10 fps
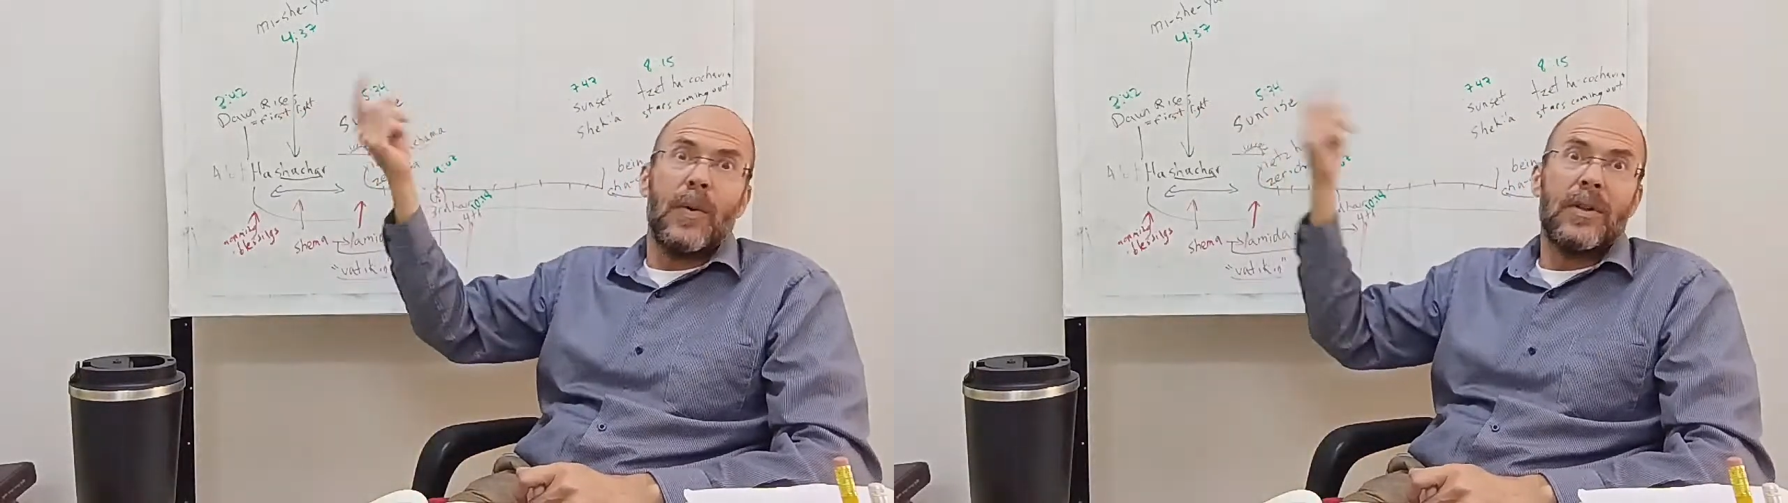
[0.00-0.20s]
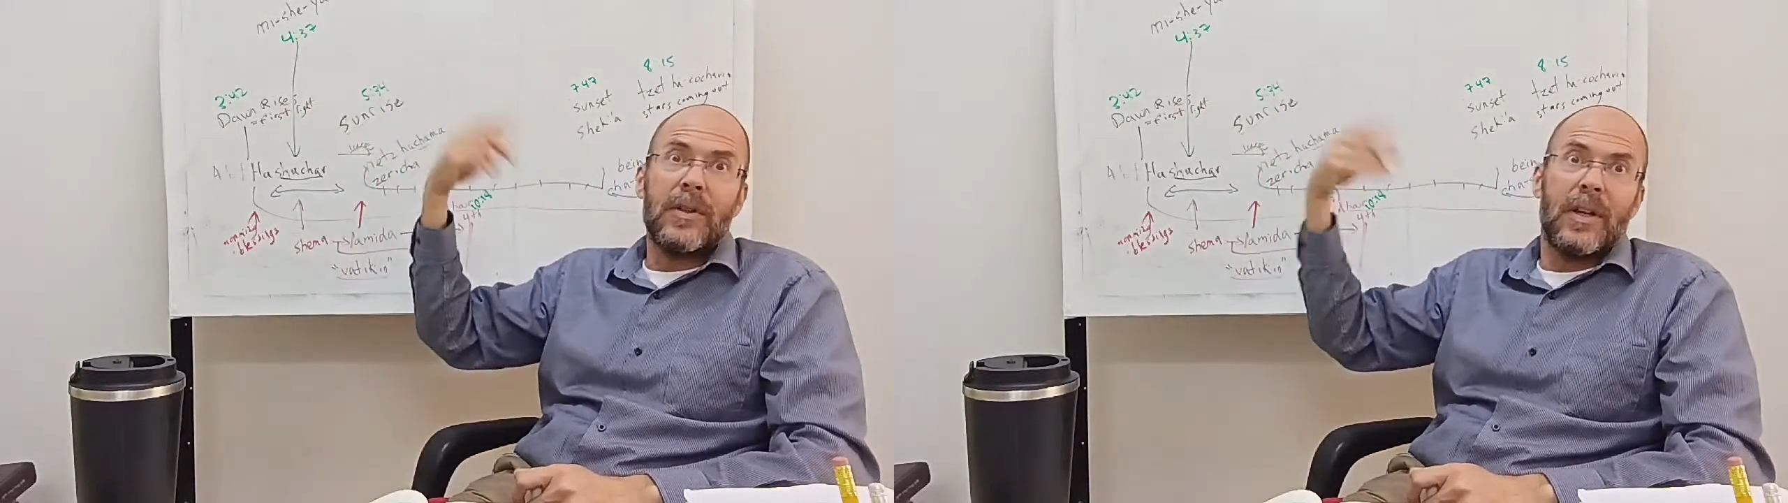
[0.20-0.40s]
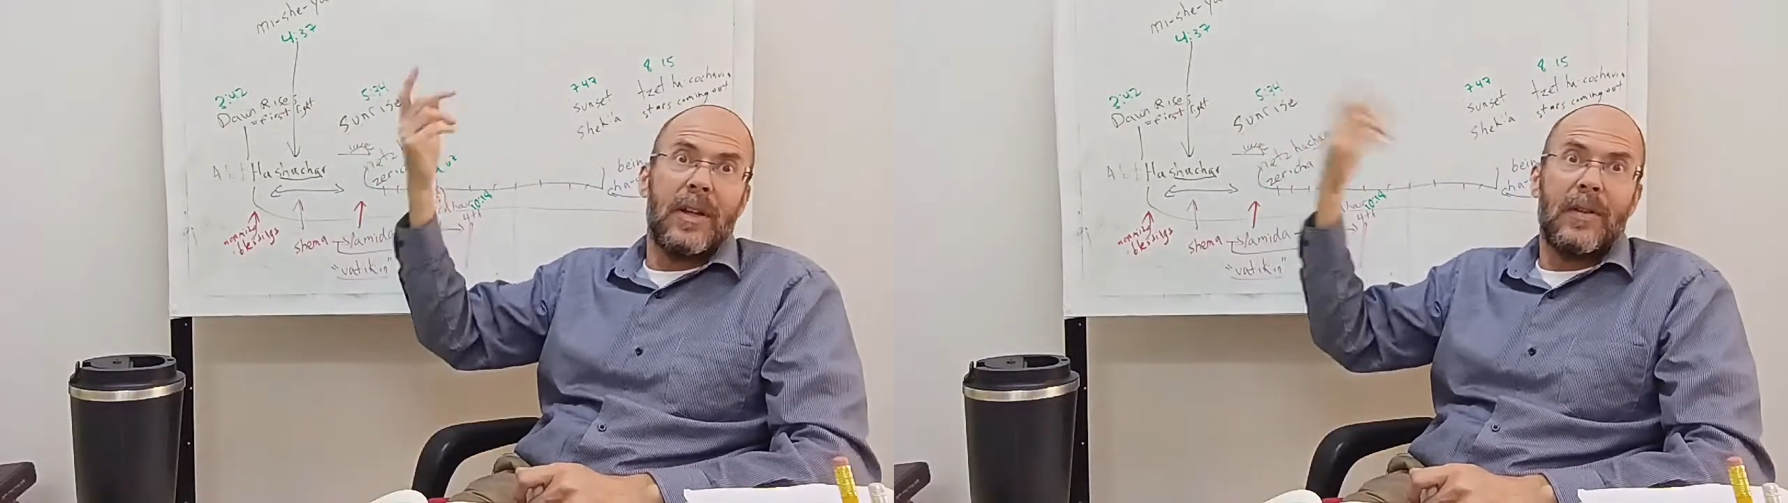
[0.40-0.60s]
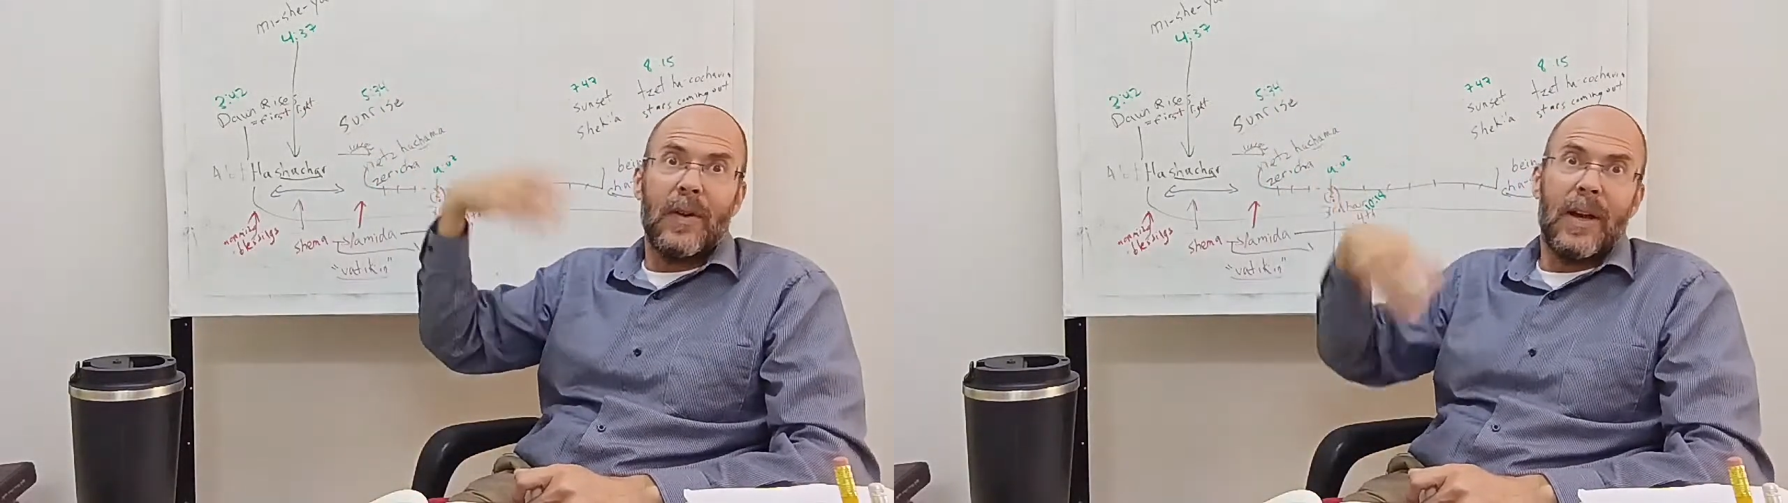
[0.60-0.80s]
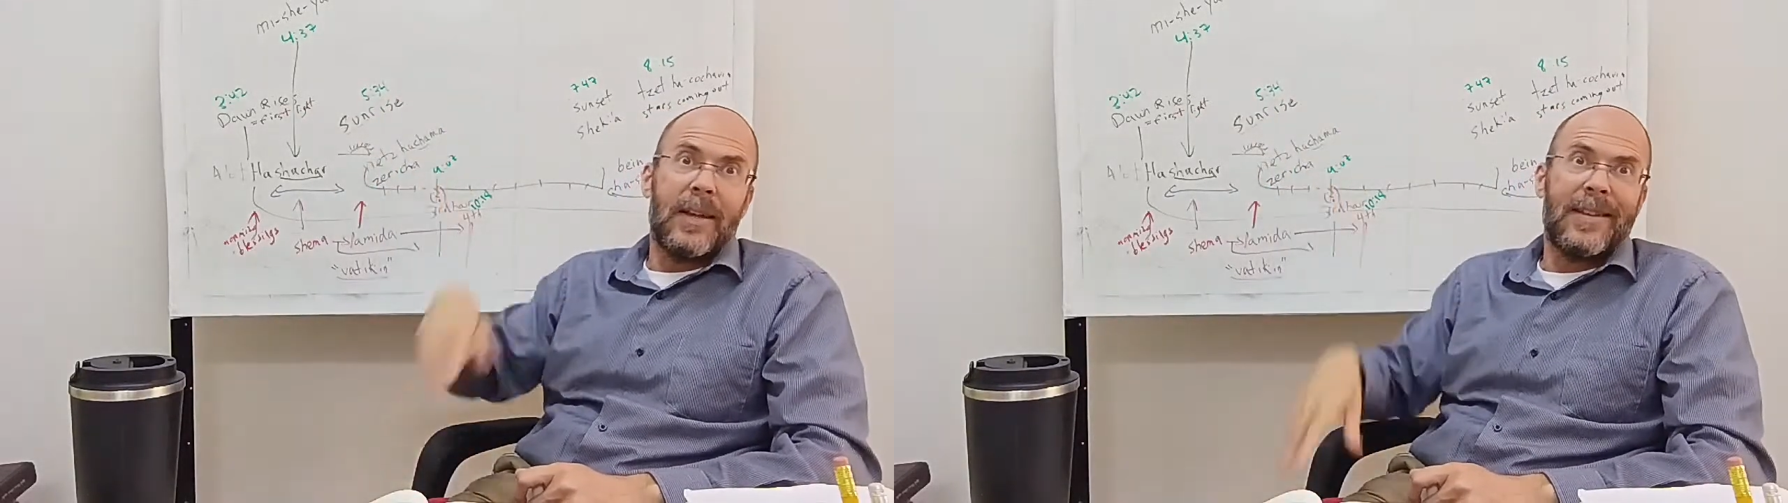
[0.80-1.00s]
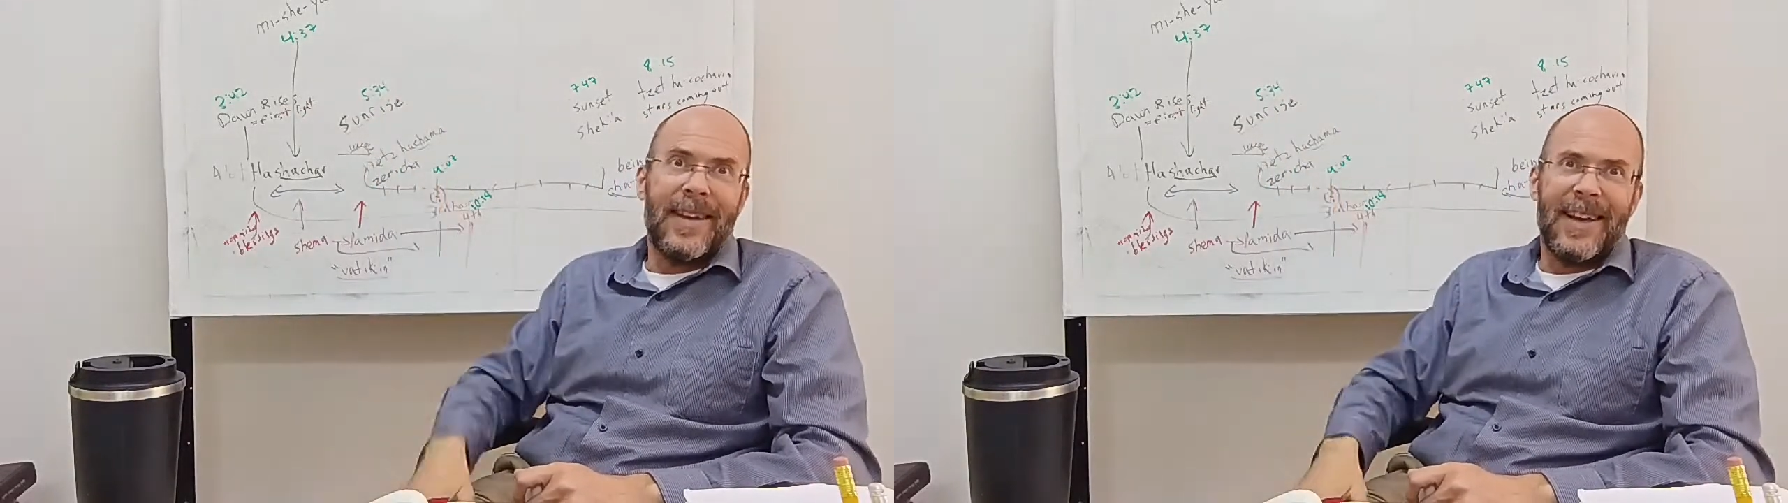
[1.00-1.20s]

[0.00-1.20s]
person, right?